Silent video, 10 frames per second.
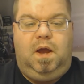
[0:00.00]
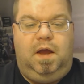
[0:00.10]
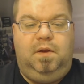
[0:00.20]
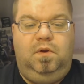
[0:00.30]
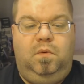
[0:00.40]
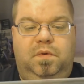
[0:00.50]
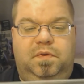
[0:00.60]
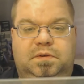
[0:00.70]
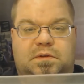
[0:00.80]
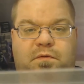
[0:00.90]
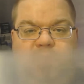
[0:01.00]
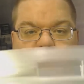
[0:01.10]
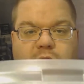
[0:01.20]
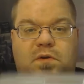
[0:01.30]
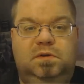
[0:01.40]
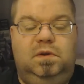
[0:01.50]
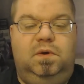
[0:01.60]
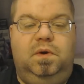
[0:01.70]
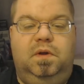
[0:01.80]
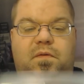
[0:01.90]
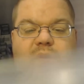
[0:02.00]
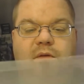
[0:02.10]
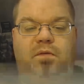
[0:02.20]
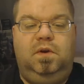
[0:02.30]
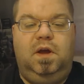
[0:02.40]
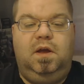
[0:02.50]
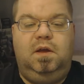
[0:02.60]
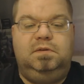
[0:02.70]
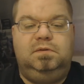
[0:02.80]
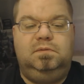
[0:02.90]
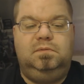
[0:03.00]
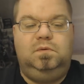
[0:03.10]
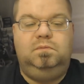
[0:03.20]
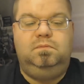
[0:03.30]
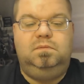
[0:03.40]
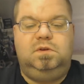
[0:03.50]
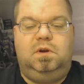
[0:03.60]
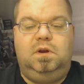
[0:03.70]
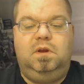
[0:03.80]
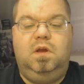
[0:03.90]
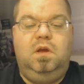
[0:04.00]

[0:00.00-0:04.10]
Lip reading: I don't know what this is for. So if any of you guys, sorry.